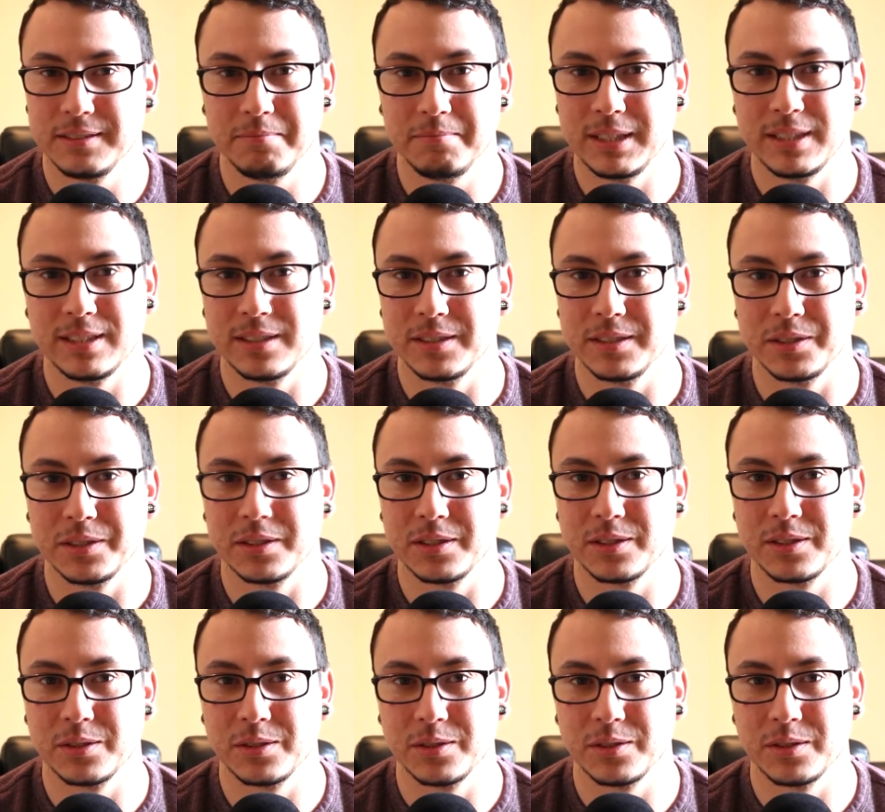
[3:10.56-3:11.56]

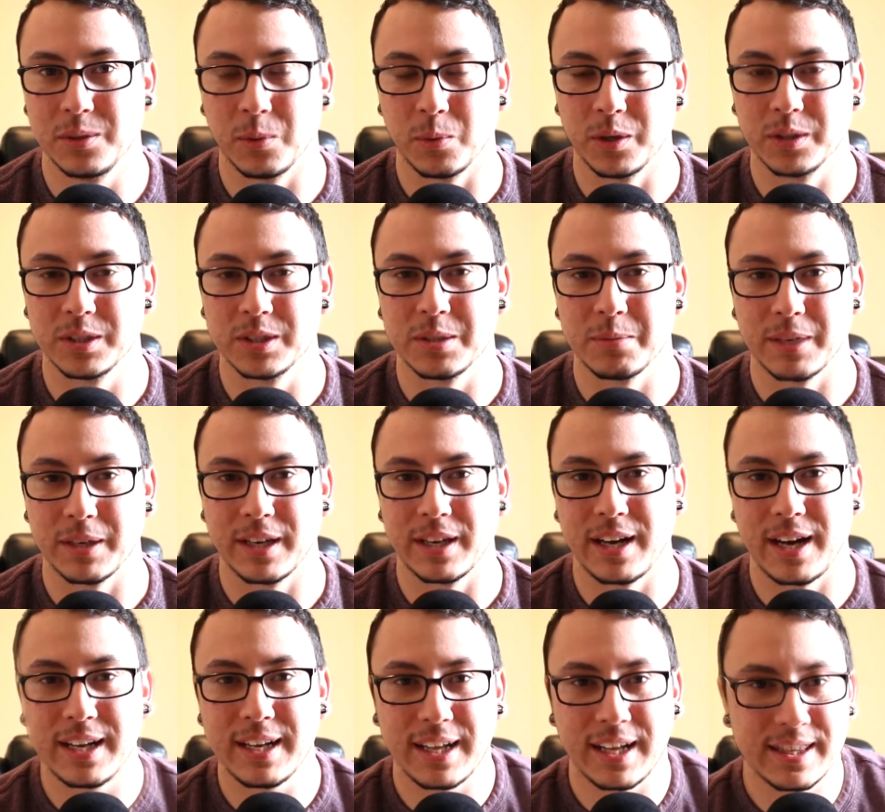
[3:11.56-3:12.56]
means the world to me.
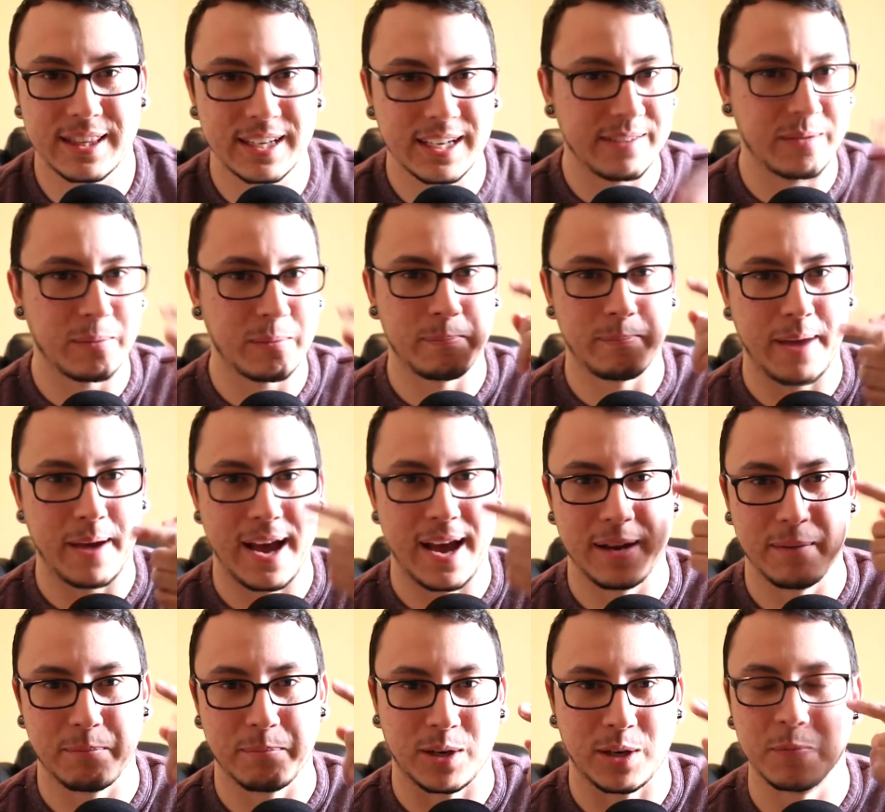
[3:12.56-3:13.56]
And I, I think I have a
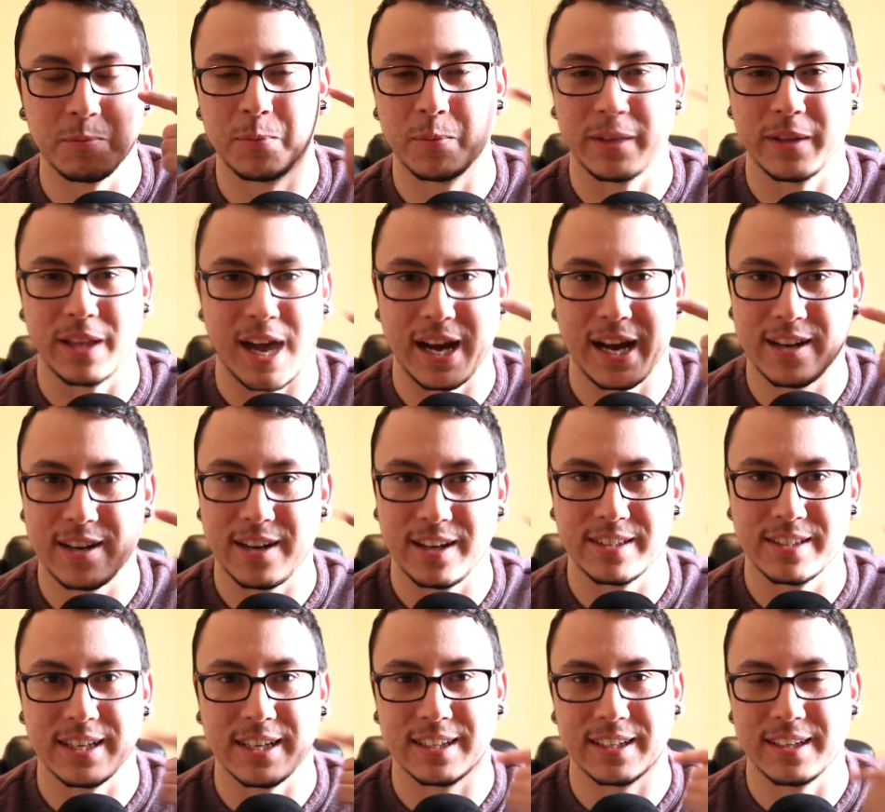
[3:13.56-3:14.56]
bad problem with eye
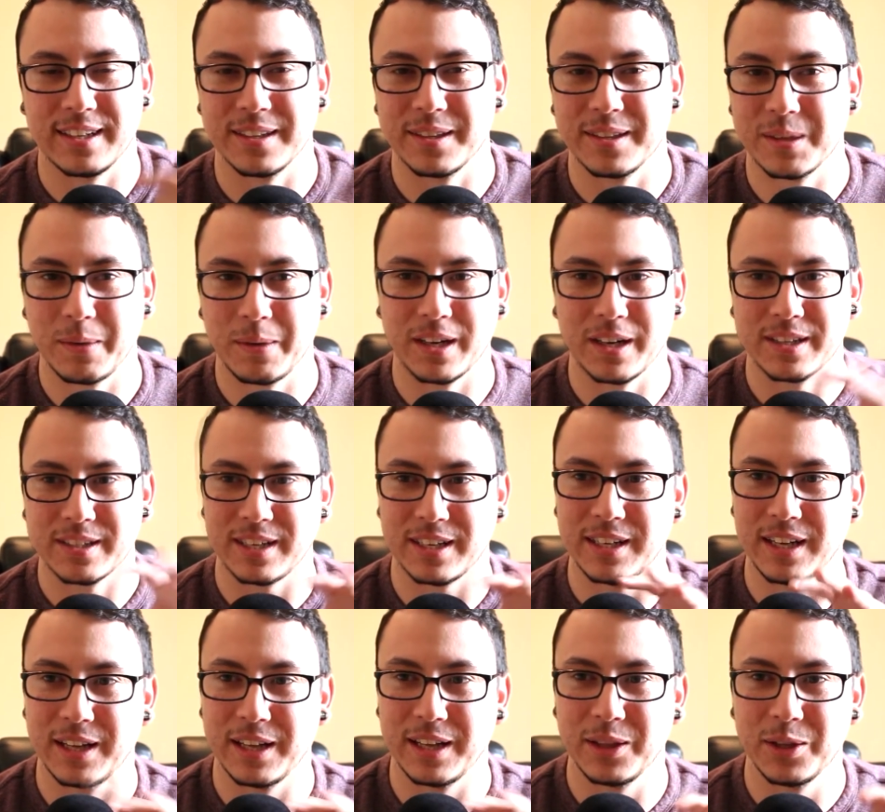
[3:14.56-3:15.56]
contact now I think about it because
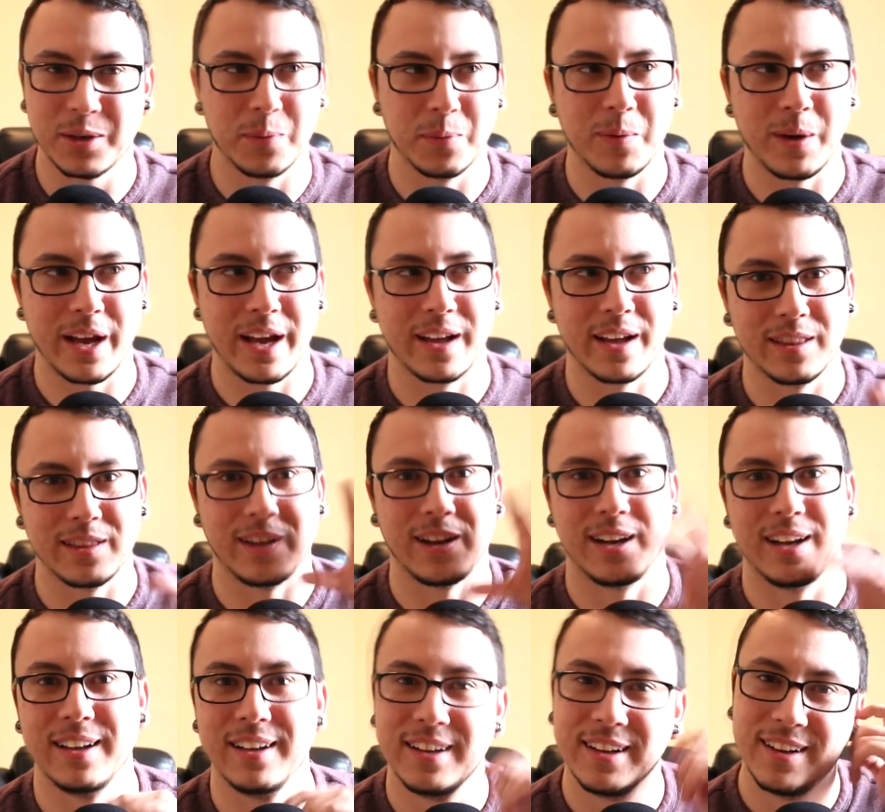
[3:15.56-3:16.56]
I, I look away a
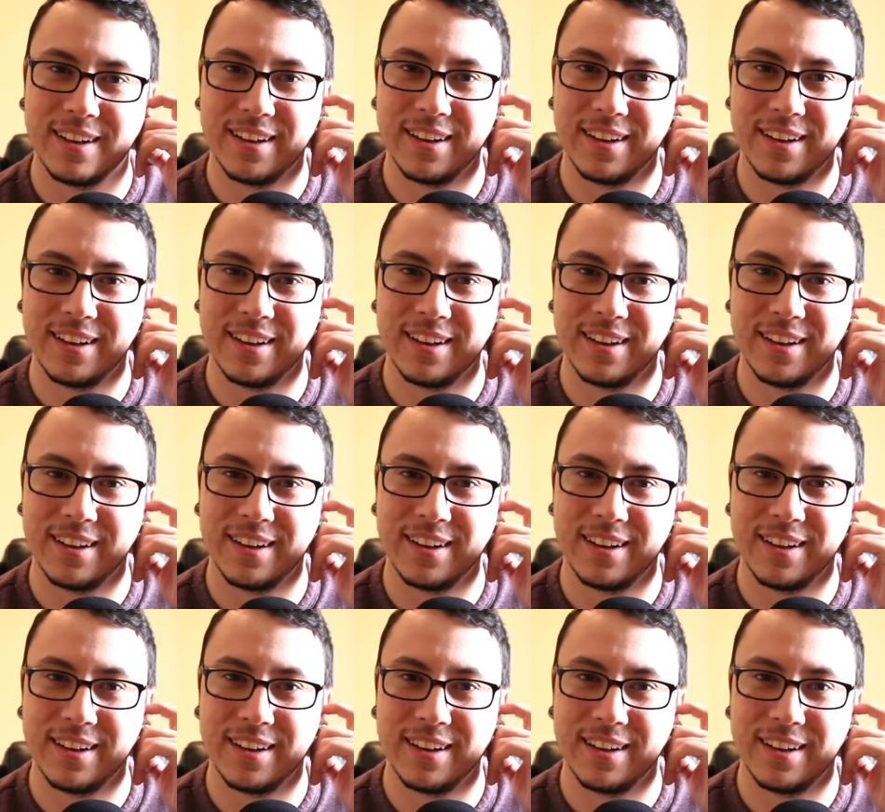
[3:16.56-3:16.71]
lot